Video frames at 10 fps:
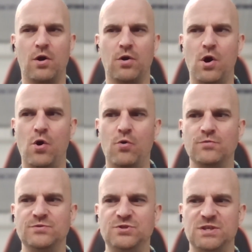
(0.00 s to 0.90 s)

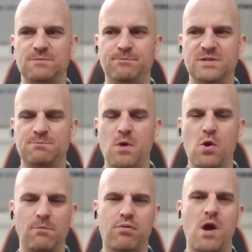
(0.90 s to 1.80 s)
own just
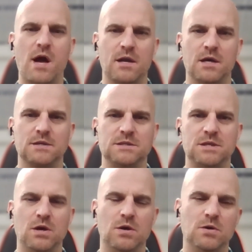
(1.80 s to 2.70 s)
bespoke products.
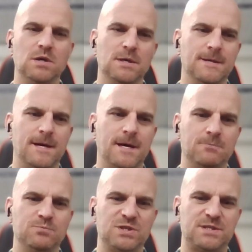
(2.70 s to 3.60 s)
So
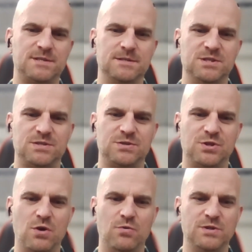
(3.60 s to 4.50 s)

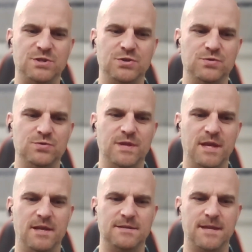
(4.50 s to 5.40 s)
just going to
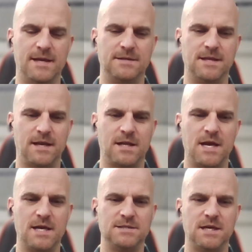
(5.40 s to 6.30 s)
that
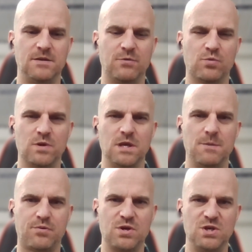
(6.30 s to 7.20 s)
clientele that really
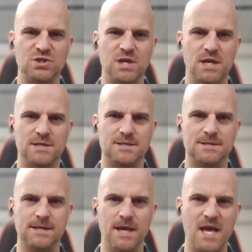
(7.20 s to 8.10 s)

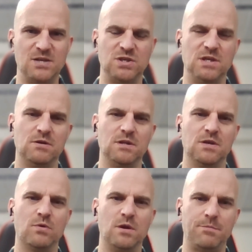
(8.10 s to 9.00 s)
appreciates the engineering,
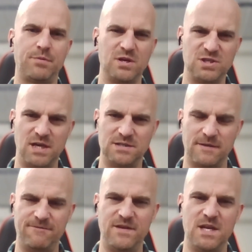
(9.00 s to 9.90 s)
that really appreciates
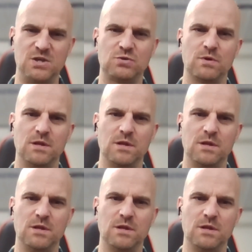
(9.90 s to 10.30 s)
the finish, really